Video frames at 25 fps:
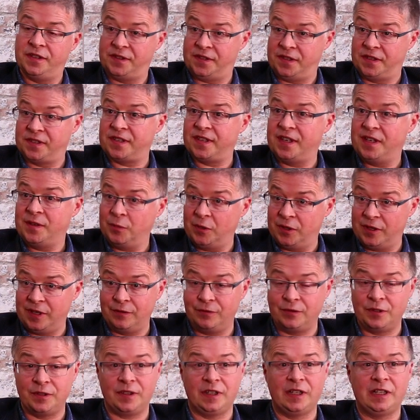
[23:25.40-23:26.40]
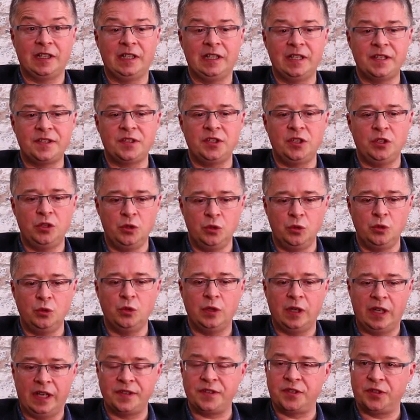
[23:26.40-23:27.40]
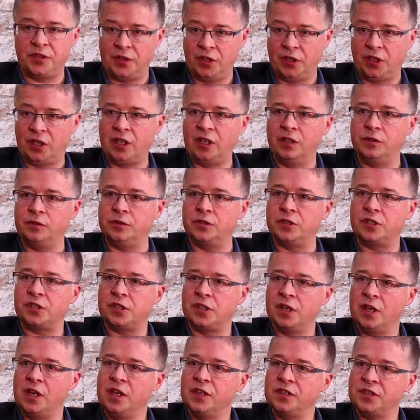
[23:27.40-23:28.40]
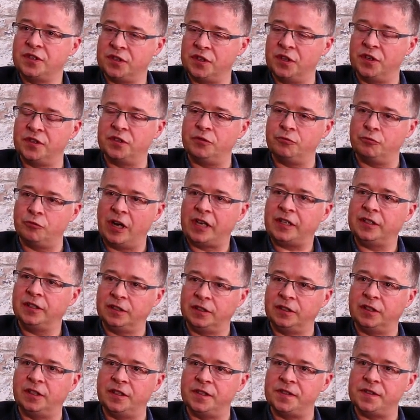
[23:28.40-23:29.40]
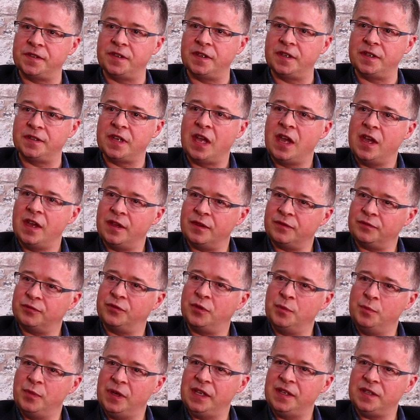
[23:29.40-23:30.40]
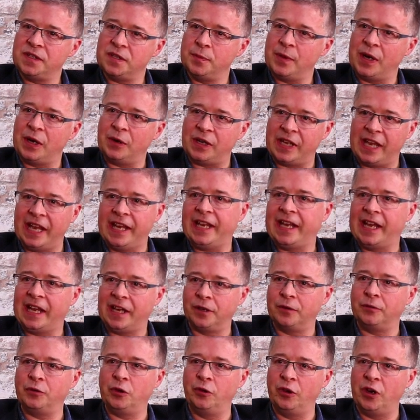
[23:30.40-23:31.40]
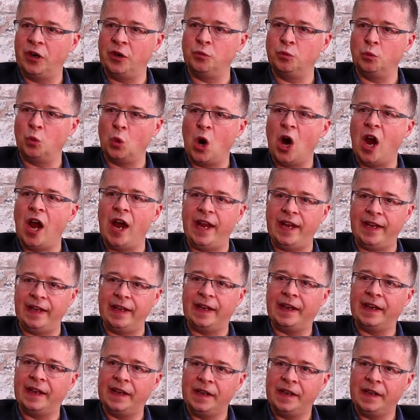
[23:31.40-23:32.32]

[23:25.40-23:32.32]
it's the same with everything, unless you, as the coach, start to recognize this. For me, it's about getting out of your own way.